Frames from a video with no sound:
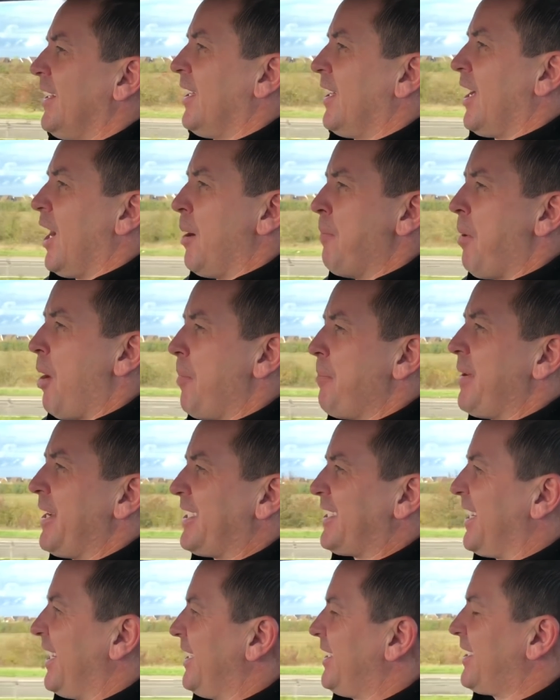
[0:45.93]
And my
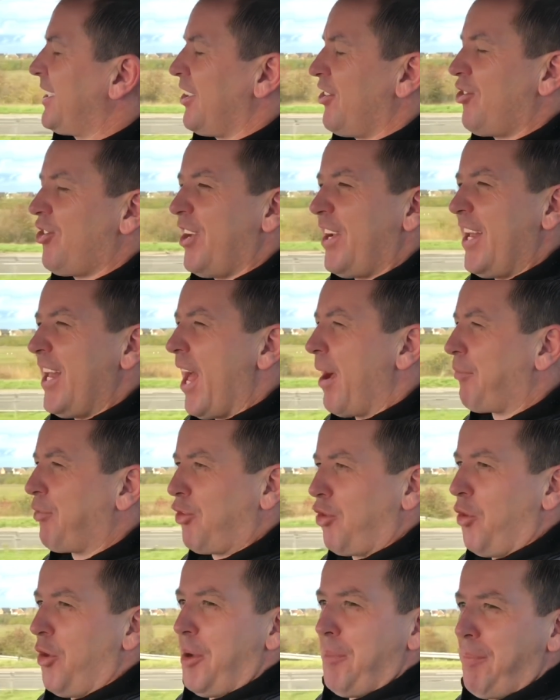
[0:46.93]
missus, she loves
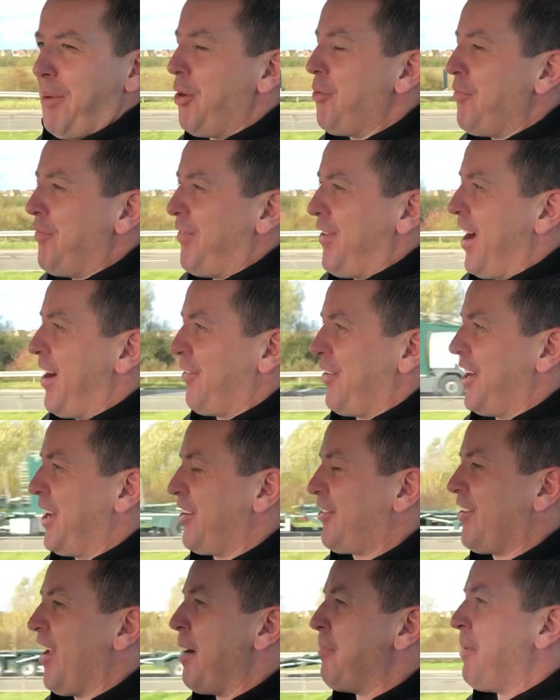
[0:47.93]
doing a boot fair in the
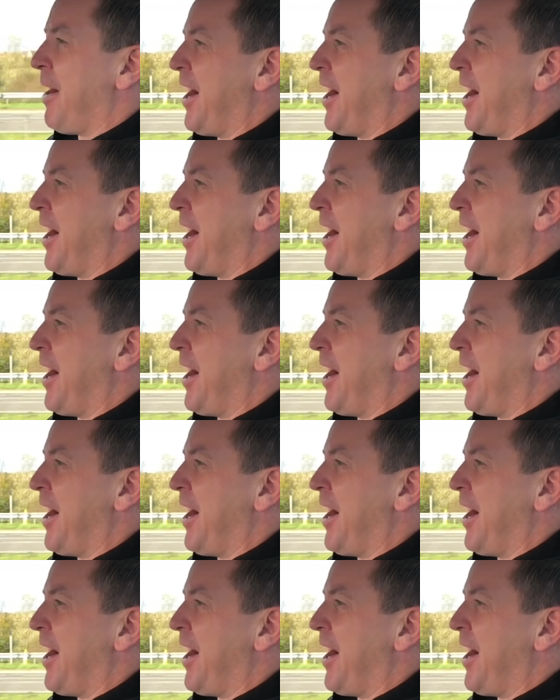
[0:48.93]
summer.